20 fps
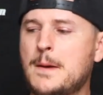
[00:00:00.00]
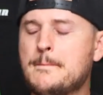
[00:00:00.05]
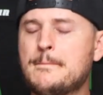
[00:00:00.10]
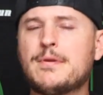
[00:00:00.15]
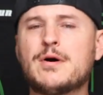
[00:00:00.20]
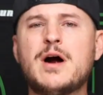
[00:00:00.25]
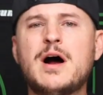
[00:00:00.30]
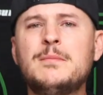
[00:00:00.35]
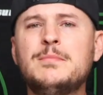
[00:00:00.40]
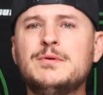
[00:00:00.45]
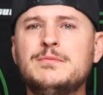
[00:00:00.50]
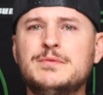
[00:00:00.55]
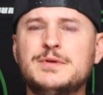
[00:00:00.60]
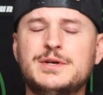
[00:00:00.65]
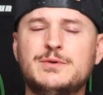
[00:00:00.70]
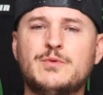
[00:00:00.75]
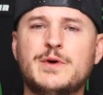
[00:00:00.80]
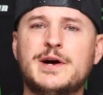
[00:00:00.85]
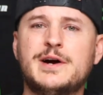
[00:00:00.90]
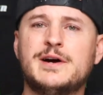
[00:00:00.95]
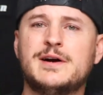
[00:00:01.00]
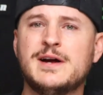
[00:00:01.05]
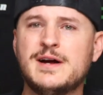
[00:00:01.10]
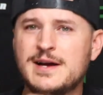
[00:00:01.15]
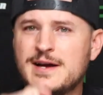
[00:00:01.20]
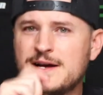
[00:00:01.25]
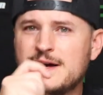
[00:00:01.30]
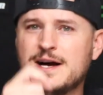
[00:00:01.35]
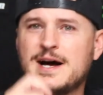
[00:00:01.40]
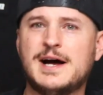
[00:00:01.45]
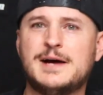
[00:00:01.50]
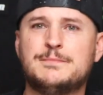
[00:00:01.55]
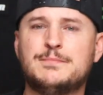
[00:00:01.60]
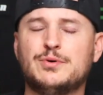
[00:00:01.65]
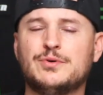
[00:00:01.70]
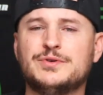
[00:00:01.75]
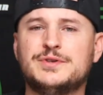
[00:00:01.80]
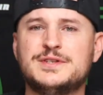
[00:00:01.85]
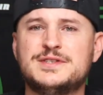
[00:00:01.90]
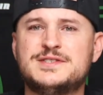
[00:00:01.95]
Probably where I
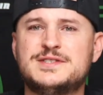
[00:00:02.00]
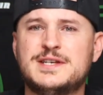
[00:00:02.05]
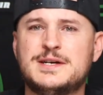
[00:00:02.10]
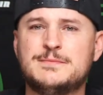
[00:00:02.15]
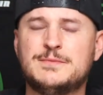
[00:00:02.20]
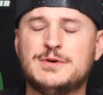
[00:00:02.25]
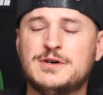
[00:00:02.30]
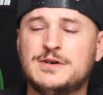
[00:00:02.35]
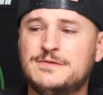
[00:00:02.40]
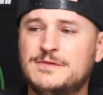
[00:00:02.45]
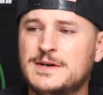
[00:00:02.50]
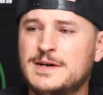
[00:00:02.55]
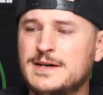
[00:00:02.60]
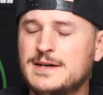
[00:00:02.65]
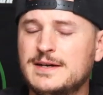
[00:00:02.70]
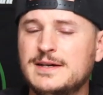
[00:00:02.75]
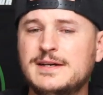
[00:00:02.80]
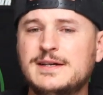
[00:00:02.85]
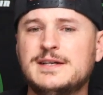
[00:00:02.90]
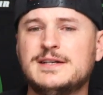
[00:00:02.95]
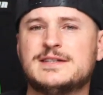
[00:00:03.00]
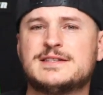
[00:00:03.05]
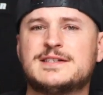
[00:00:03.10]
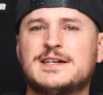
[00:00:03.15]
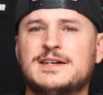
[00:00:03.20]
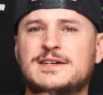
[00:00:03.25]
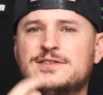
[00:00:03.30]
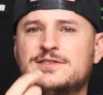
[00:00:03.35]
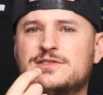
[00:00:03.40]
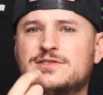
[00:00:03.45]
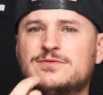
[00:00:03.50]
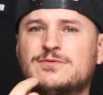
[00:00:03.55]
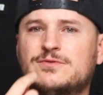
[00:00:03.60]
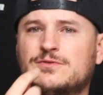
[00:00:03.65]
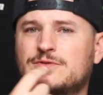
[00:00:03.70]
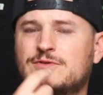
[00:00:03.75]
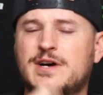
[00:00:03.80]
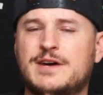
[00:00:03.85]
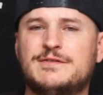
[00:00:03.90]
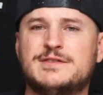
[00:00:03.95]
pulled the stem off. It's kind of
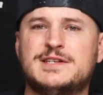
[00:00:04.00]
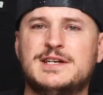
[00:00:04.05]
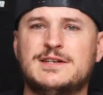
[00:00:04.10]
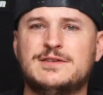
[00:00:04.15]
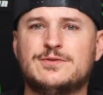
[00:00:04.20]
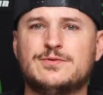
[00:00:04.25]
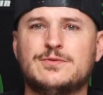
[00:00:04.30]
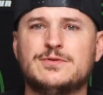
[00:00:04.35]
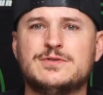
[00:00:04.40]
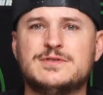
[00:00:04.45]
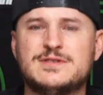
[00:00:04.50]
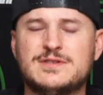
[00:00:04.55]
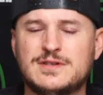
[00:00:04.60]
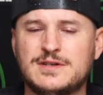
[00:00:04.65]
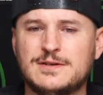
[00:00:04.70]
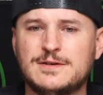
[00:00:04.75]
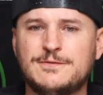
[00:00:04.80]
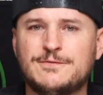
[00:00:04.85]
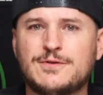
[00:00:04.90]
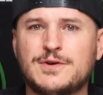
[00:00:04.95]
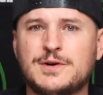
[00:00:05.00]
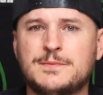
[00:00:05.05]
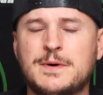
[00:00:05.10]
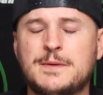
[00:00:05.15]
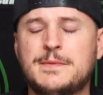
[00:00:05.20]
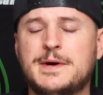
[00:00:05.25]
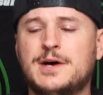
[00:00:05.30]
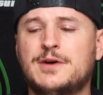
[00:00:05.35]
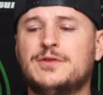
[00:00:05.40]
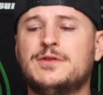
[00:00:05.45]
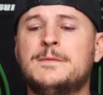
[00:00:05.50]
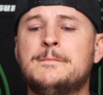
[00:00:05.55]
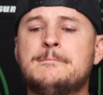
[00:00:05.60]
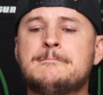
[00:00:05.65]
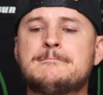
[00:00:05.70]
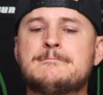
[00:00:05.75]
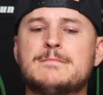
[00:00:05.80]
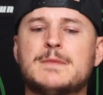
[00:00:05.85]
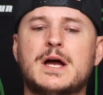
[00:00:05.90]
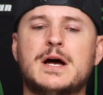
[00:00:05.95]
just gravitating towards the front of my mouth.
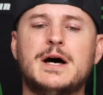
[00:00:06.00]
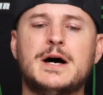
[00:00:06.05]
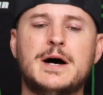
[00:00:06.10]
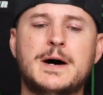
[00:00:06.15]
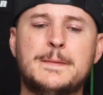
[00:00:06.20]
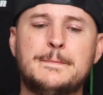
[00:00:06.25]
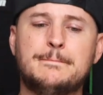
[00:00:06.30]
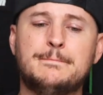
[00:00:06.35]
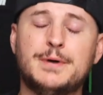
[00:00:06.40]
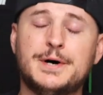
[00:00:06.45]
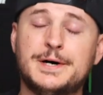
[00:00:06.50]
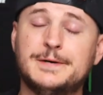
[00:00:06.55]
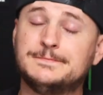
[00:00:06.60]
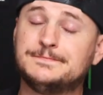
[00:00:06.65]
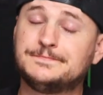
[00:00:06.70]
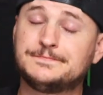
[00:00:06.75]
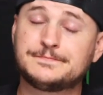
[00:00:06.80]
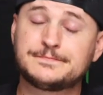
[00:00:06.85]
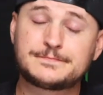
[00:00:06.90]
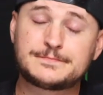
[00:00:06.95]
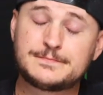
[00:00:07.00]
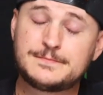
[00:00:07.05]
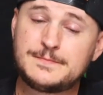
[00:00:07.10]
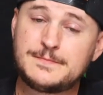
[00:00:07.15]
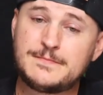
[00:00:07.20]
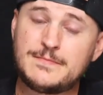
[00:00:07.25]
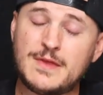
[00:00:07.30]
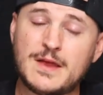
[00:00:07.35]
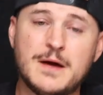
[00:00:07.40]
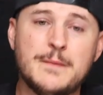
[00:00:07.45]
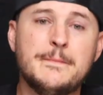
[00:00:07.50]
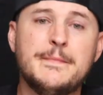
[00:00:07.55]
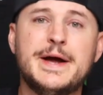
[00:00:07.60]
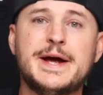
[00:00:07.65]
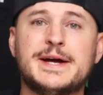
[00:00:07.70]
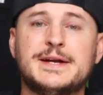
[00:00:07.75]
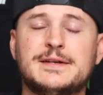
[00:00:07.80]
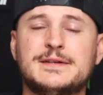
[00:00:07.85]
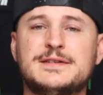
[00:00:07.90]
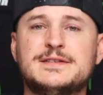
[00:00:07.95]
But
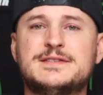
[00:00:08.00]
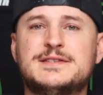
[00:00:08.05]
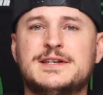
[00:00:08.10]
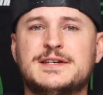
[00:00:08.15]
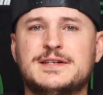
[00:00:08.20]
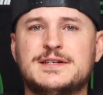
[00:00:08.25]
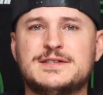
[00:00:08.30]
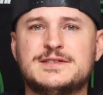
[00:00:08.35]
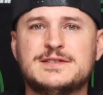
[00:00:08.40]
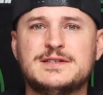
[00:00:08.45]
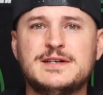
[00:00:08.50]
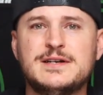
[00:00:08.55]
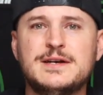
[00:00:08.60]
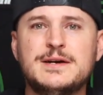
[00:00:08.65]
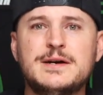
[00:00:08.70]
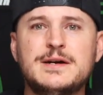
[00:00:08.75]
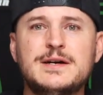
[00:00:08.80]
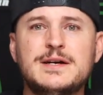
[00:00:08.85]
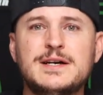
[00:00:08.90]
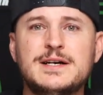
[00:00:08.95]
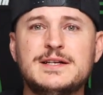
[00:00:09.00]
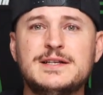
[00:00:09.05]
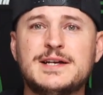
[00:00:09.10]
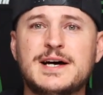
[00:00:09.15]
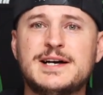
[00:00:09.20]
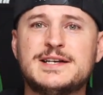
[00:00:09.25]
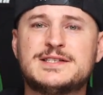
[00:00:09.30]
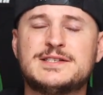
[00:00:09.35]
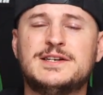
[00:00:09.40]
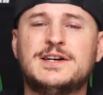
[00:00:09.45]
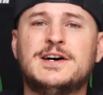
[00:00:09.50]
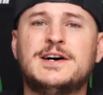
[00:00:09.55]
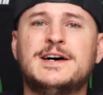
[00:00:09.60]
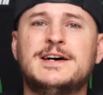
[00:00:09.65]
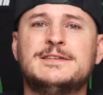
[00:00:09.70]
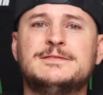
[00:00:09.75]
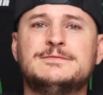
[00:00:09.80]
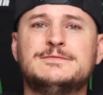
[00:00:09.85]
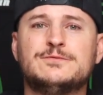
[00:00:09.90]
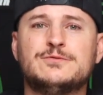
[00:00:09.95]
man, this thing is nice and
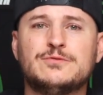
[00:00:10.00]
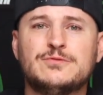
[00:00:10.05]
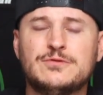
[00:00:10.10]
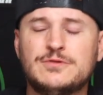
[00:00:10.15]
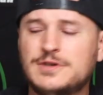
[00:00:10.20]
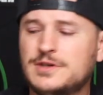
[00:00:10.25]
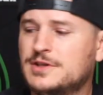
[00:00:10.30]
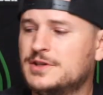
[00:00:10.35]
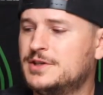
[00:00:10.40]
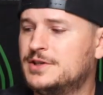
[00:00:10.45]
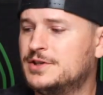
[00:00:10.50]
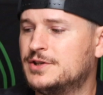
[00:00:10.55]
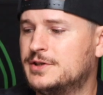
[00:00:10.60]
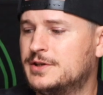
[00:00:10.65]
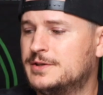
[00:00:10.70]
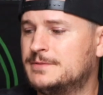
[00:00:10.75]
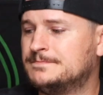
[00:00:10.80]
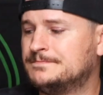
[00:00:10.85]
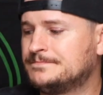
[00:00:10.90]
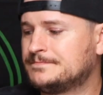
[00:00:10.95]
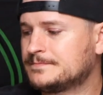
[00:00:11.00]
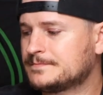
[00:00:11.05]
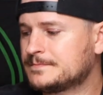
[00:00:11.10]
hot, really good.